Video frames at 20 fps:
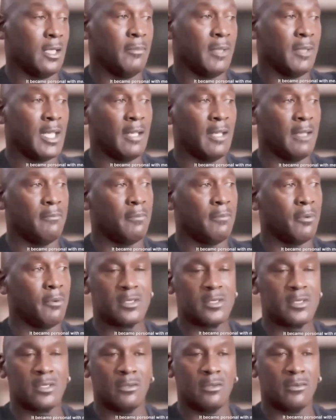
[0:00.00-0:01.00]
You're writing from
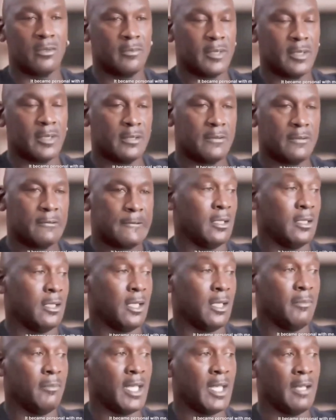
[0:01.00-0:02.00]
three places:
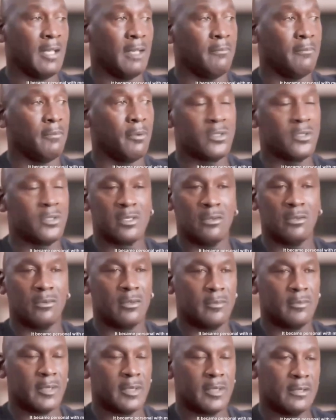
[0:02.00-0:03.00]
the
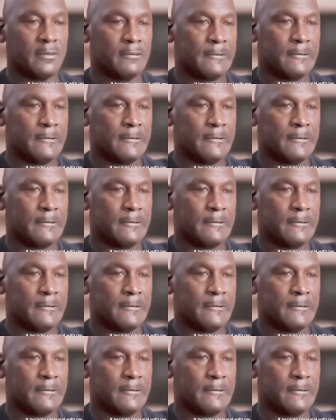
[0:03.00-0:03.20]
head,